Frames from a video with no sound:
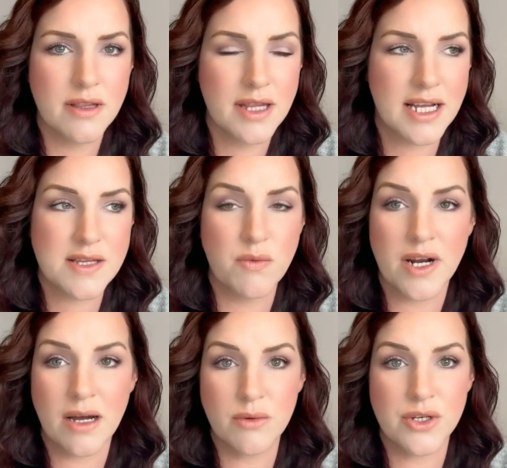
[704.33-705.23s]
that's what
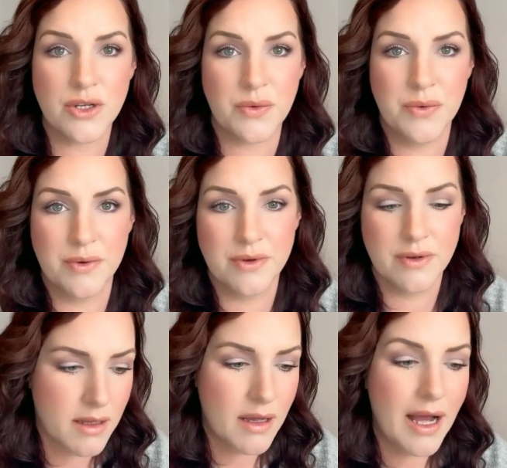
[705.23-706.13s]
i would do
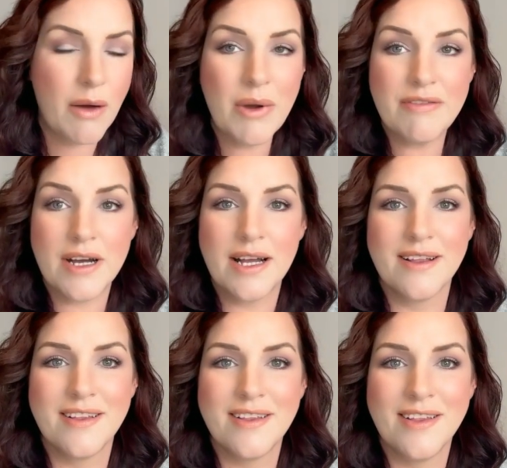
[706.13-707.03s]
however
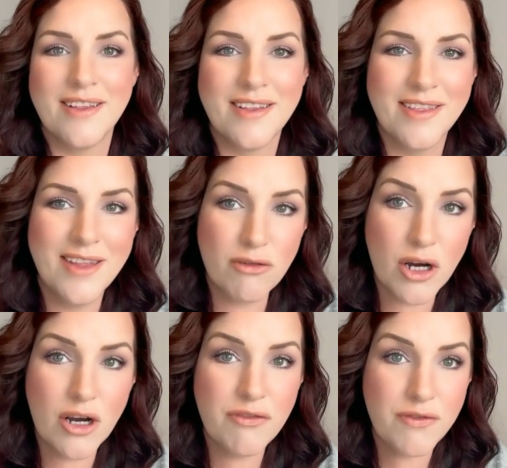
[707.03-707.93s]
there
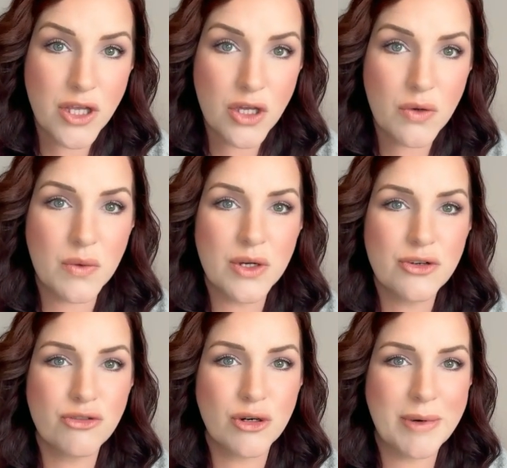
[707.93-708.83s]
are a few
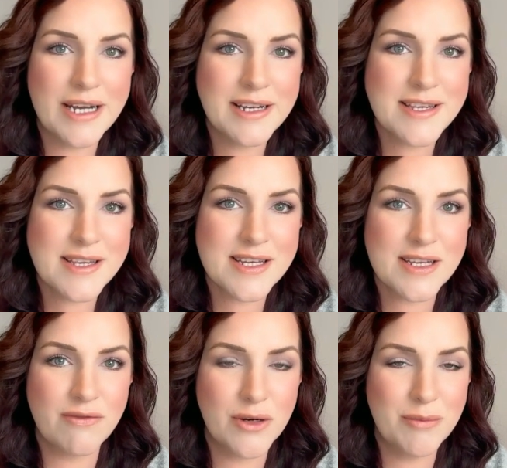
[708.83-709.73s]
drawbacks to
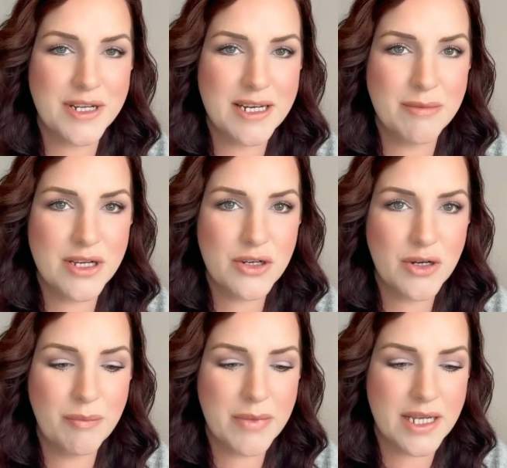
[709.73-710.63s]
forming a limited
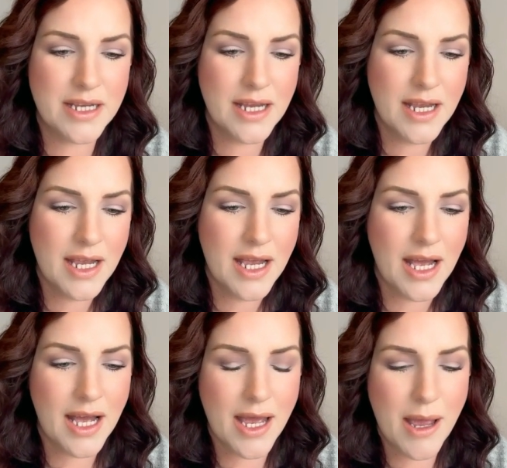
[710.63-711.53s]
company
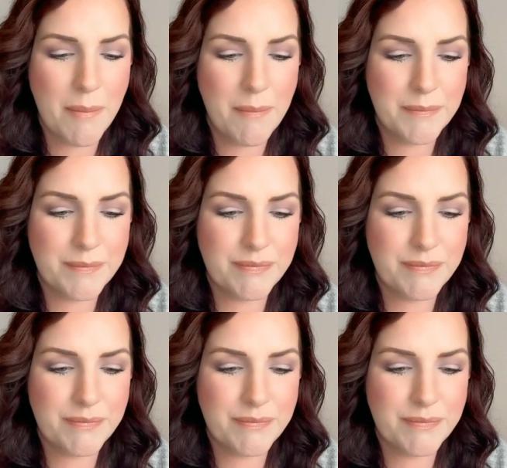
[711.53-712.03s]
um,